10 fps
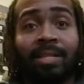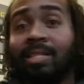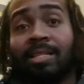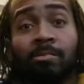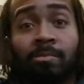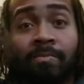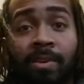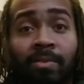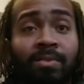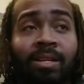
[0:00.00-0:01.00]
It's just a
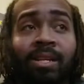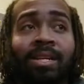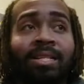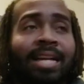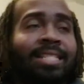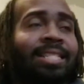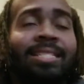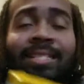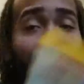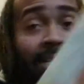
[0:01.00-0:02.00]
review. Because
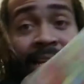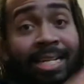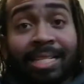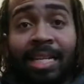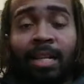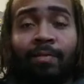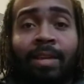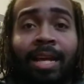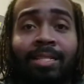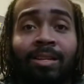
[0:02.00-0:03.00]
like I said, I just seen this a few
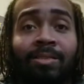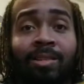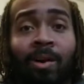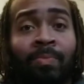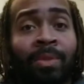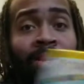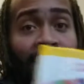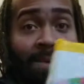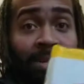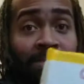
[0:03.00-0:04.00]
days ago, so
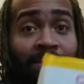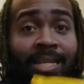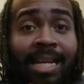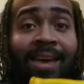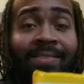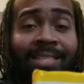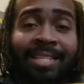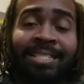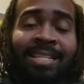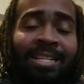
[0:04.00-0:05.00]
I'm trying the best I can with
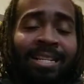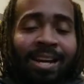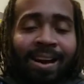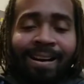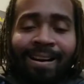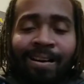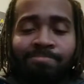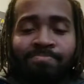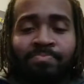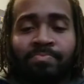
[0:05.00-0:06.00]
this.
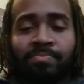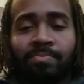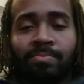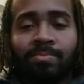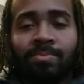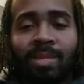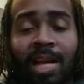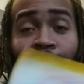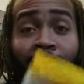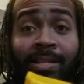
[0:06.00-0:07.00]

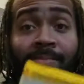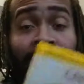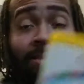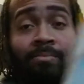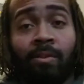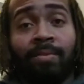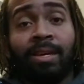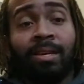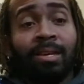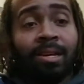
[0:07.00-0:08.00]
As far as it being a
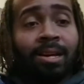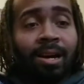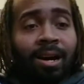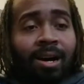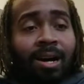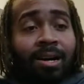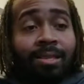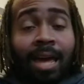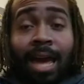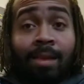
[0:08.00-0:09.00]
movie,
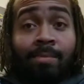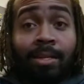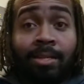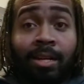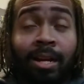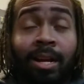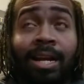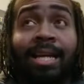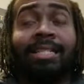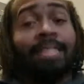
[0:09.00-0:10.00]
the animation here
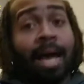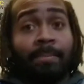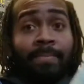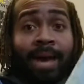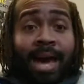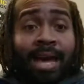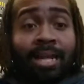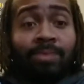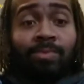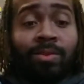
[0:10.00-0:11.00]
is not bad.
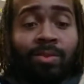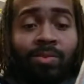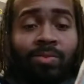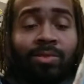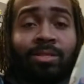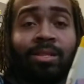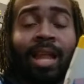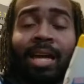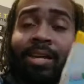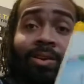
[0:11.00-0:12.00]
It's one of those,
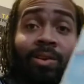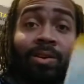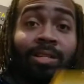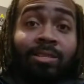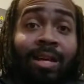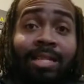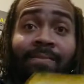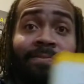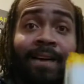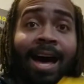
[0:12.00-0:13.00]
like, your early
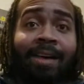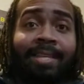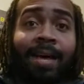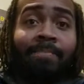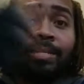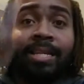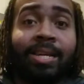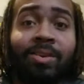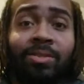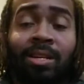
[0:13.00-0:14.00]
2005 type of
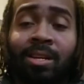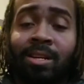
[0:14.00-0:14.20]
deals.